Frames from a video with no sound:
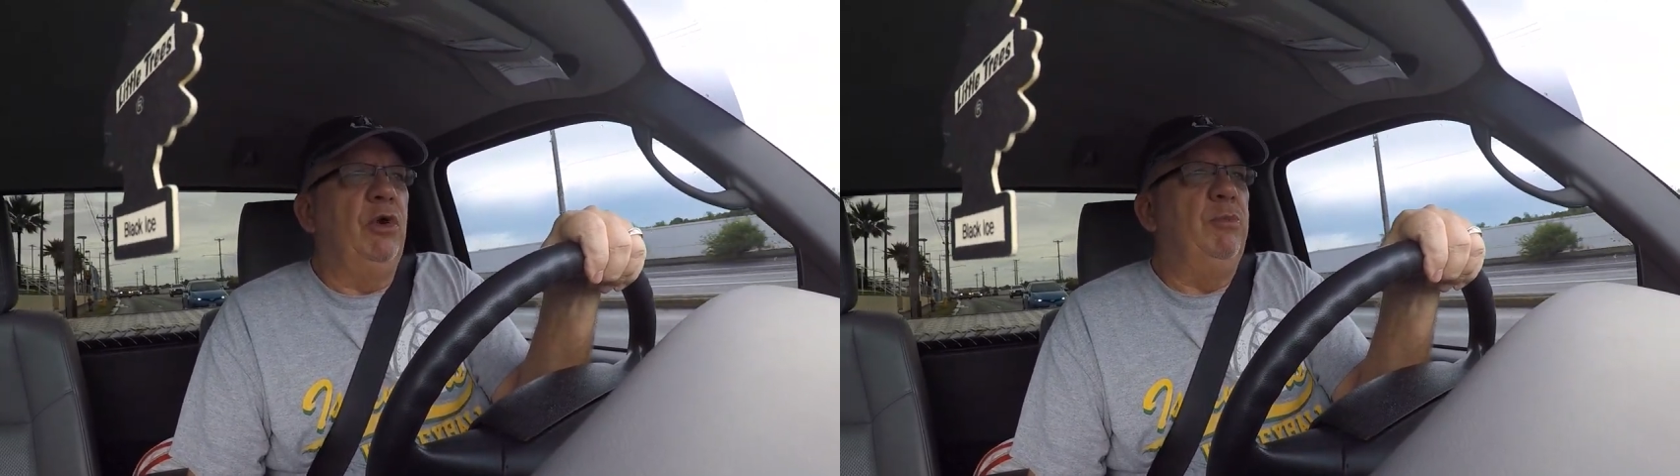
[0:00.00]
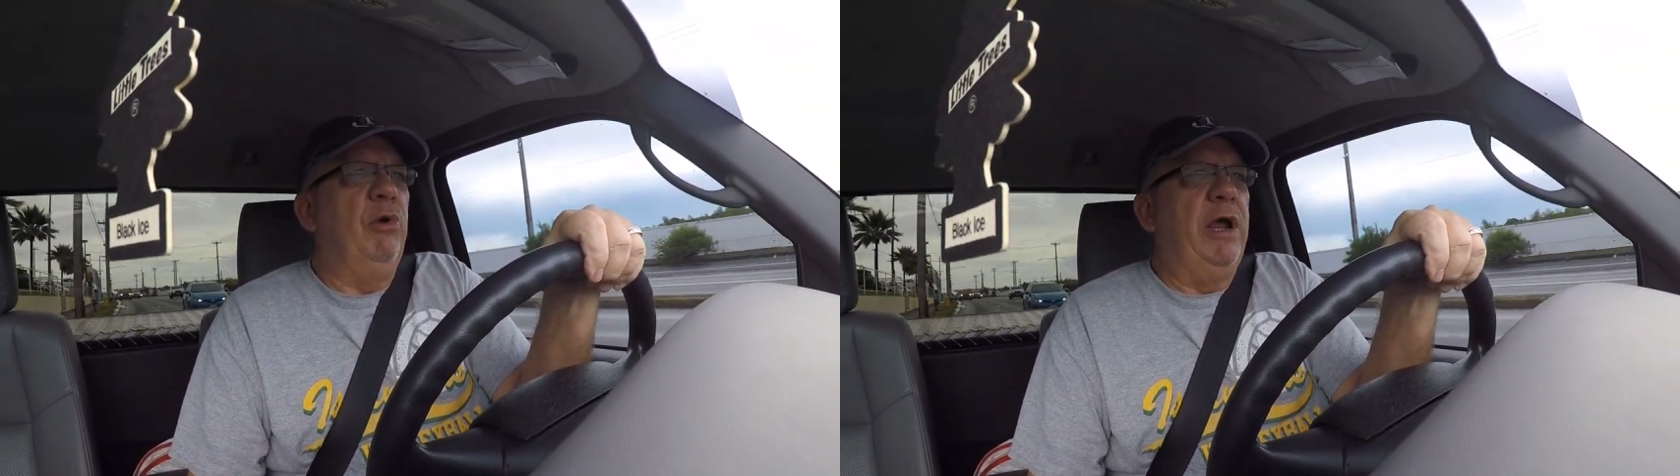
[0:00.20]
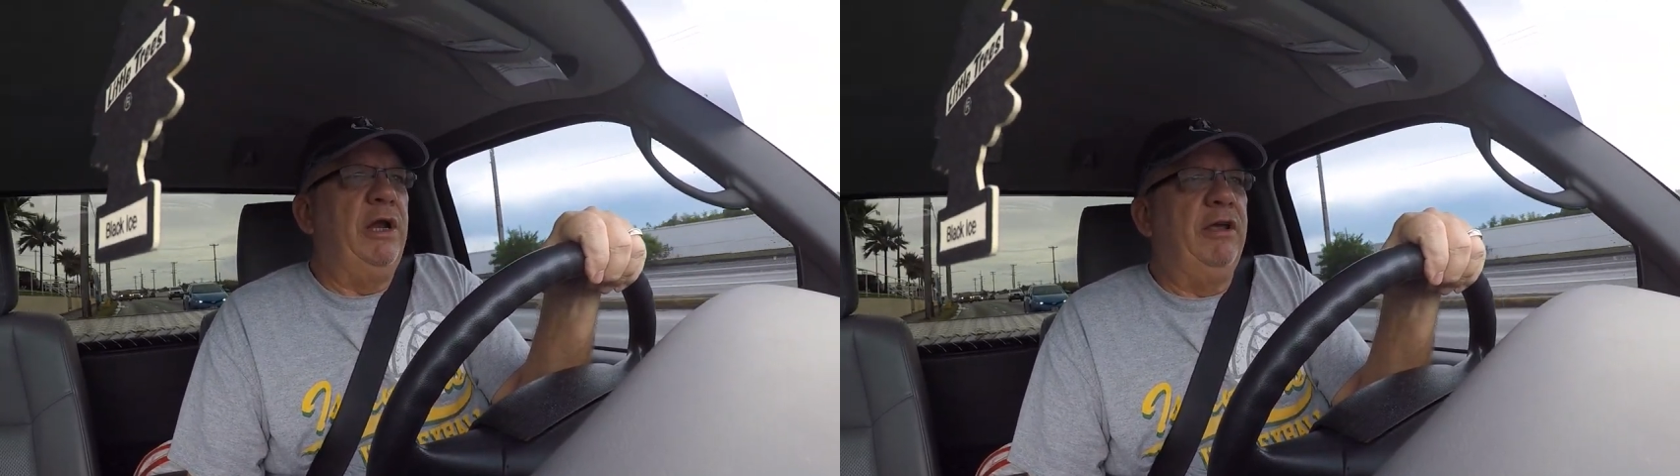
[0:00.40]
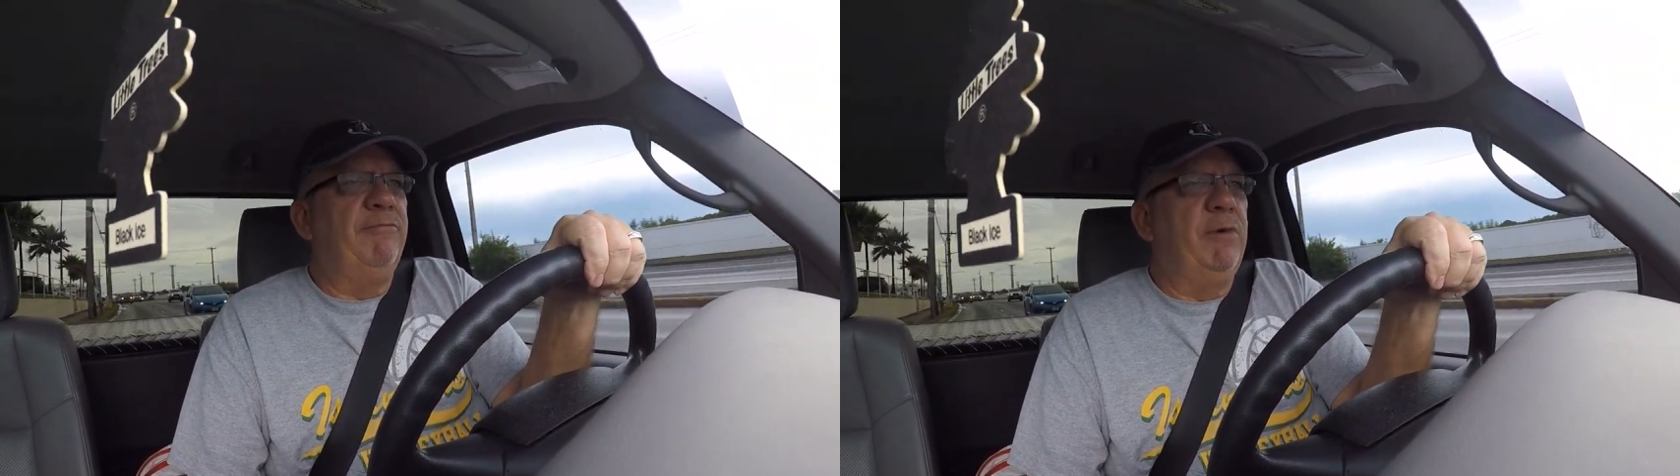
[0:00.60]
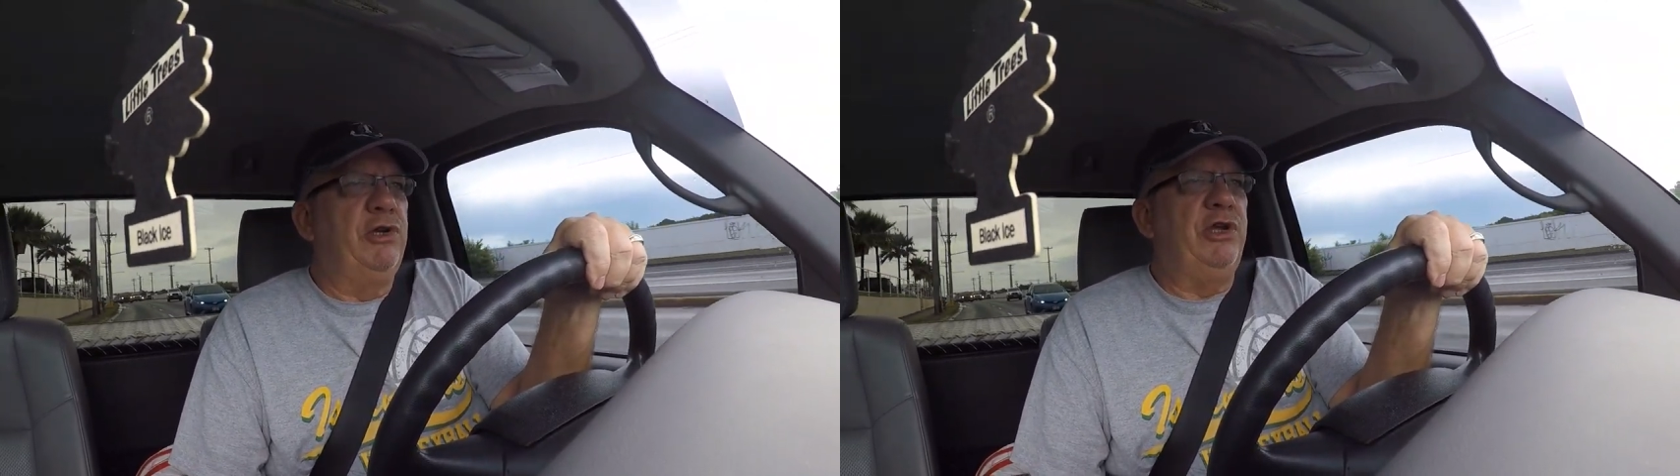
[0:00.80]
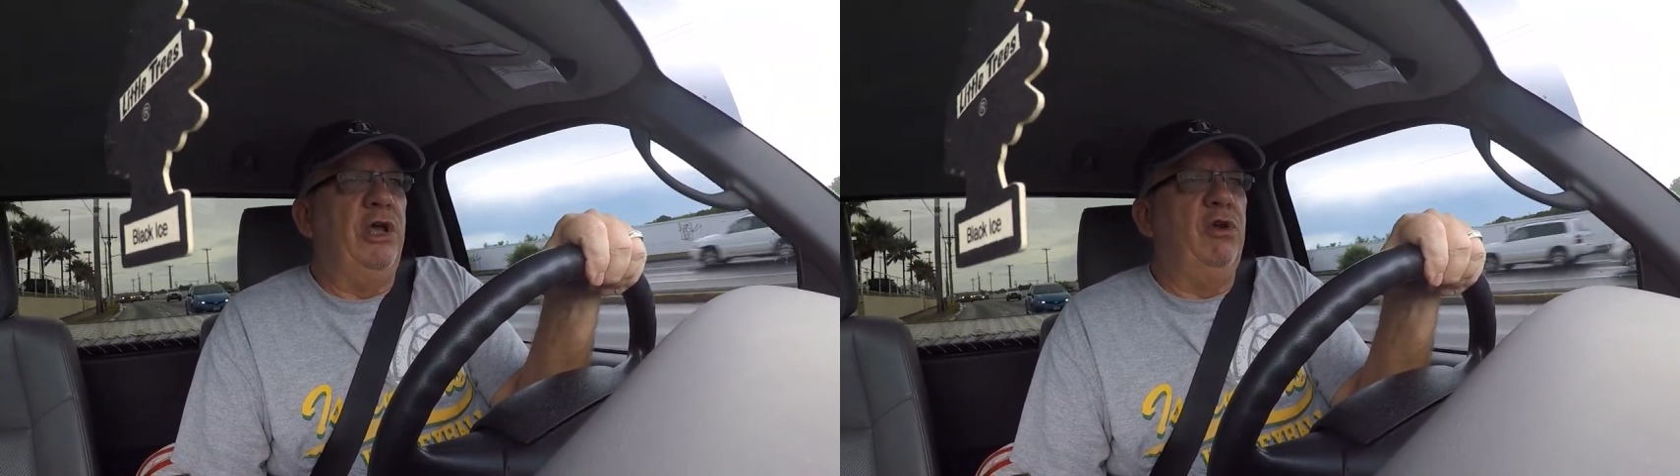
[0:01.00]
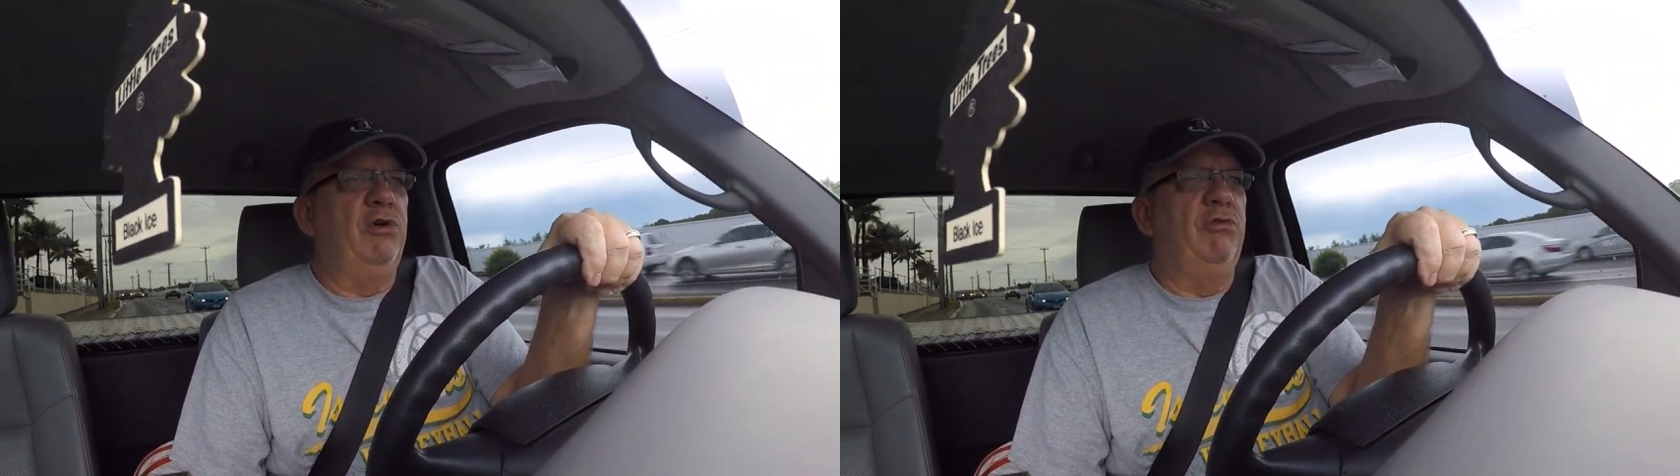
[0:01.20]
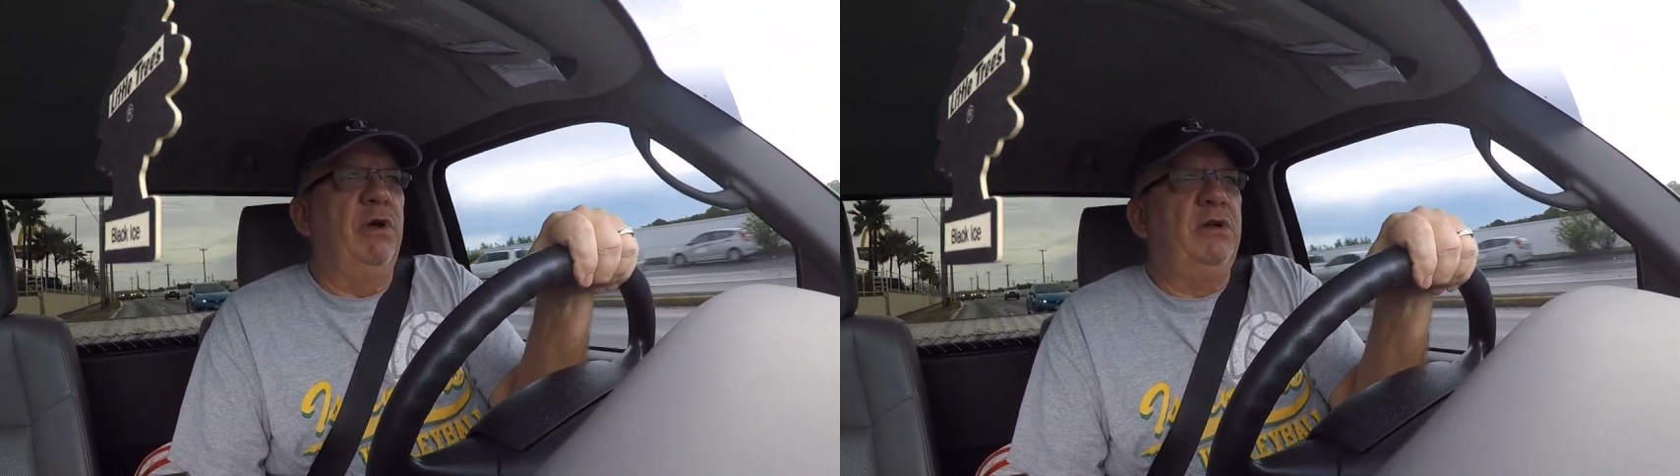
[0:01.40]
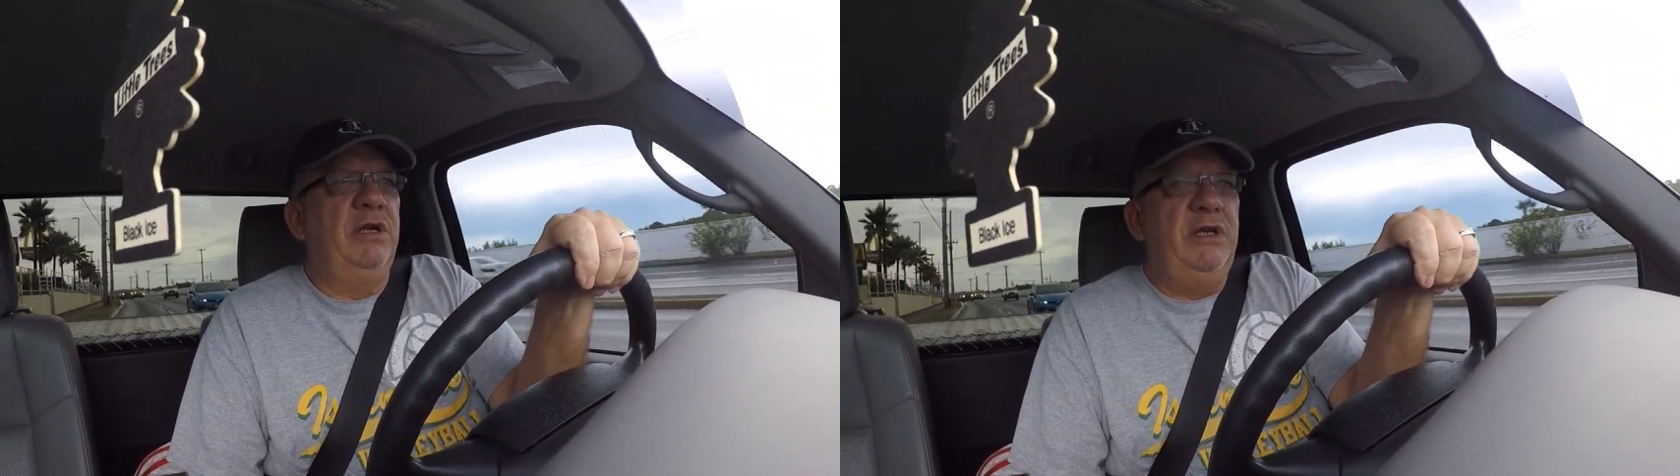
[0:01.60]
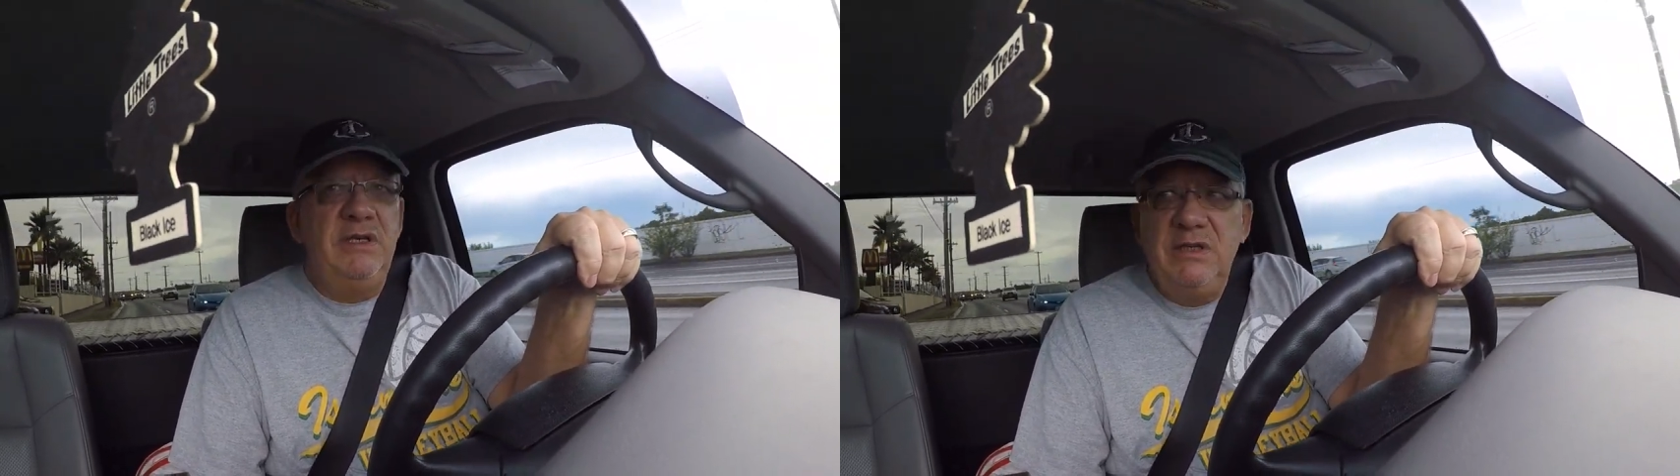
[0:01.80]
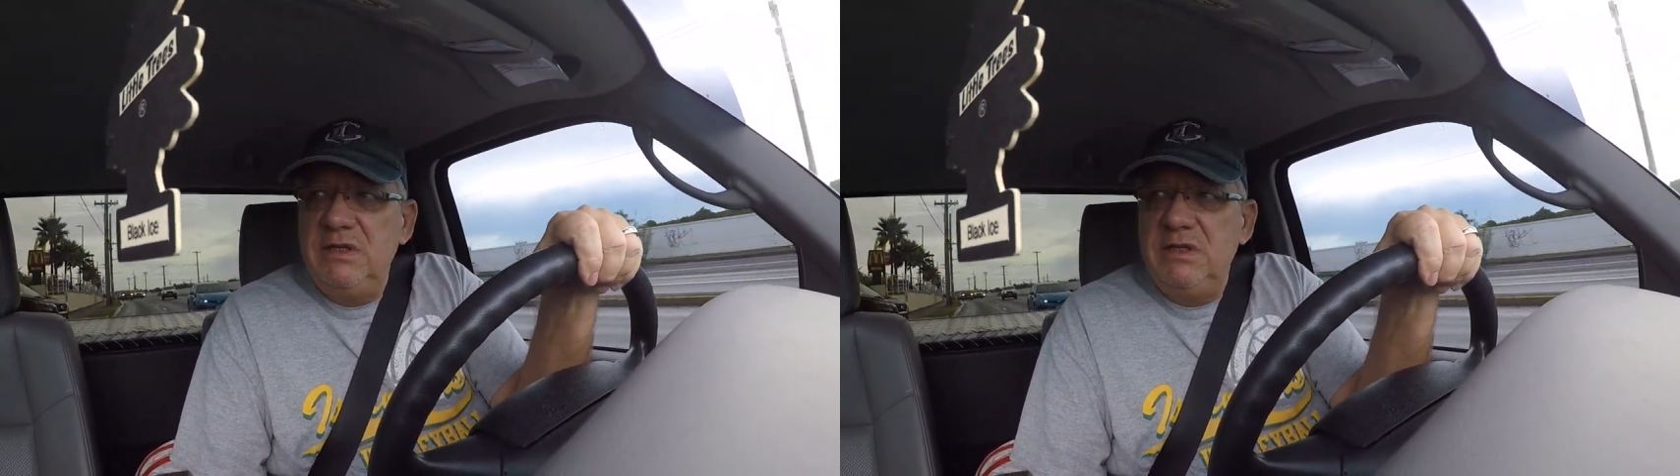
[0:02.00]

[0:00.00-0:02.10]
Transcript: rebranding of my channel correctly.